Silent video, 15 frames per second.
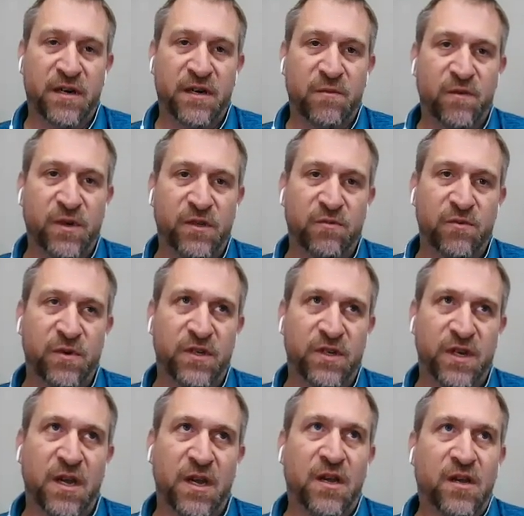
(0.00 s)
which was
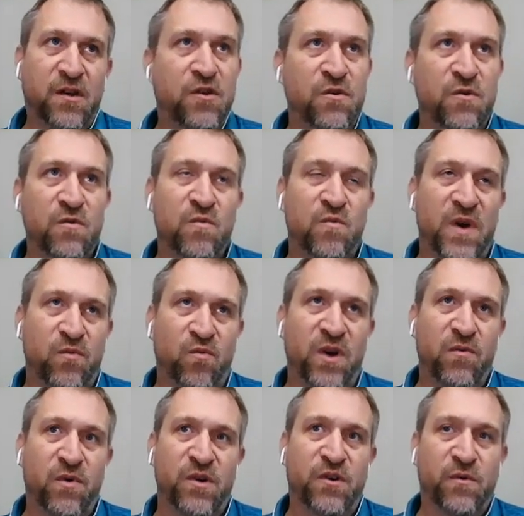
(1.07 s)
new when we
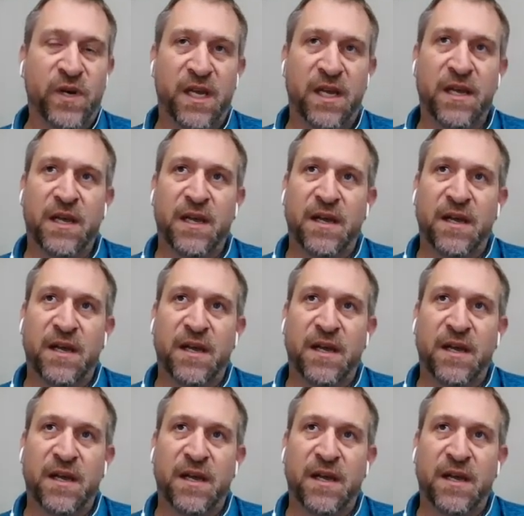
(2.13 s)
were doing it,